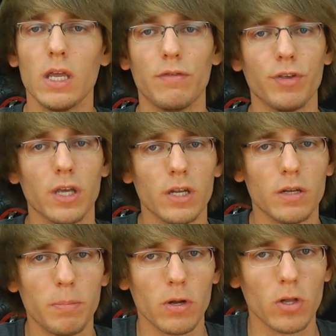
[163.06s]
If you get
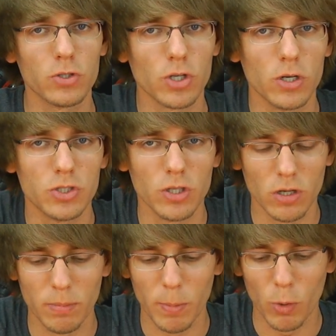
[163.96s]
into parallel charging a
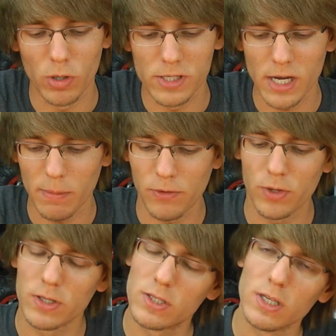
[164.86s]
little bit more in depth, you
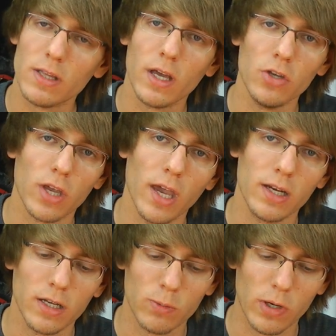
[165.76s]
can see that you
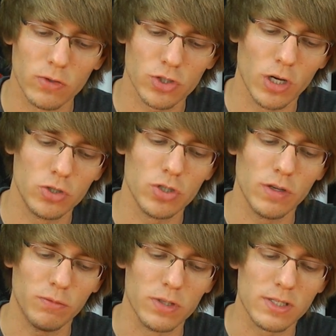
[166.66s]
can get away with charging
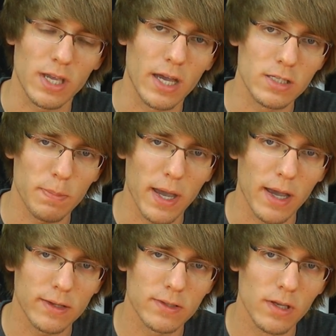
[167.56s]
different size
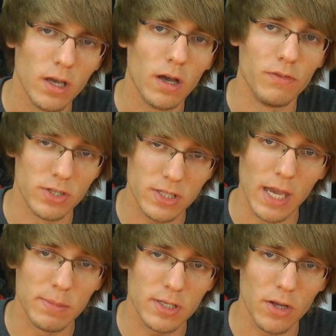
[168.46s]
packs of the
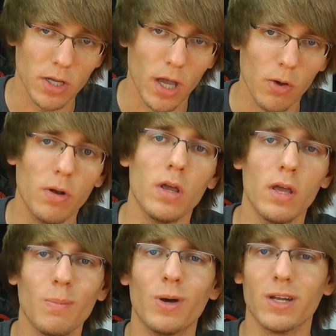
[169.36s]
same cell count
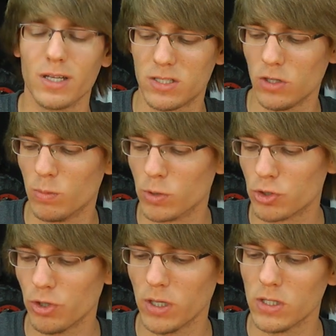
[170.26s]
but it gets a little more
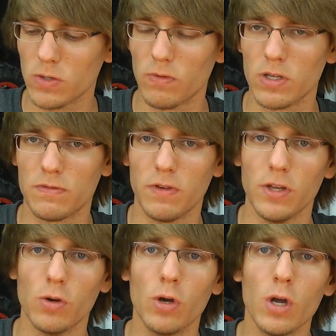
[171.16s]
tricky. So for this
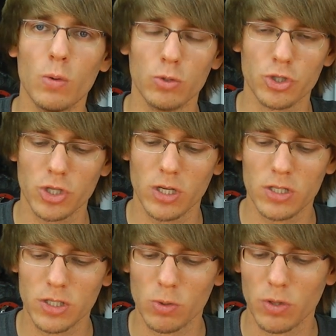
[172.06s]
video, we're just going
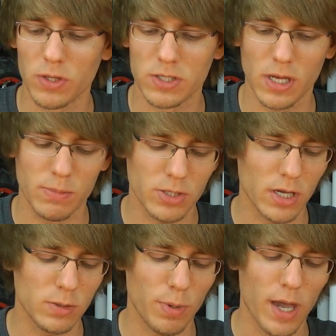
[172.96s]
to deal with the same
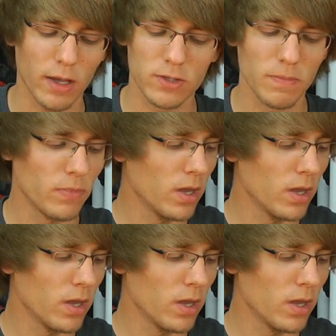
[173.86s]
size packs.